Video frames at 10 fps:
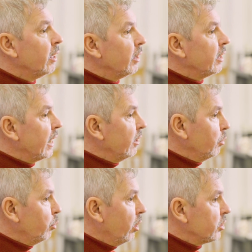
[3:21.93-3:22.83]
They can get
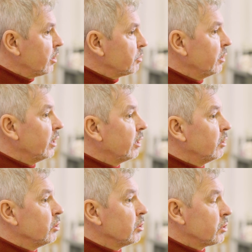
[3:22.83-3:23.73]
in the workshops and they
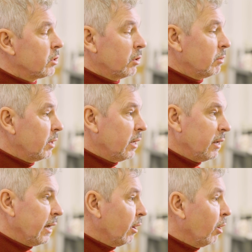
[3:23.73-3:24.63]
can just
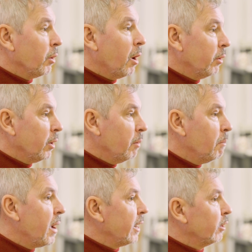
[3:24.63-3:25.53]
get on
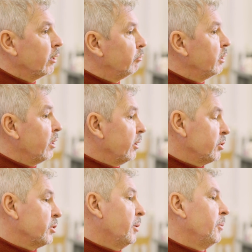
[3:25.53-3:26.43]
and make lovely
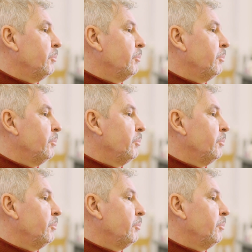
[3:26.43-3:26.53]
things.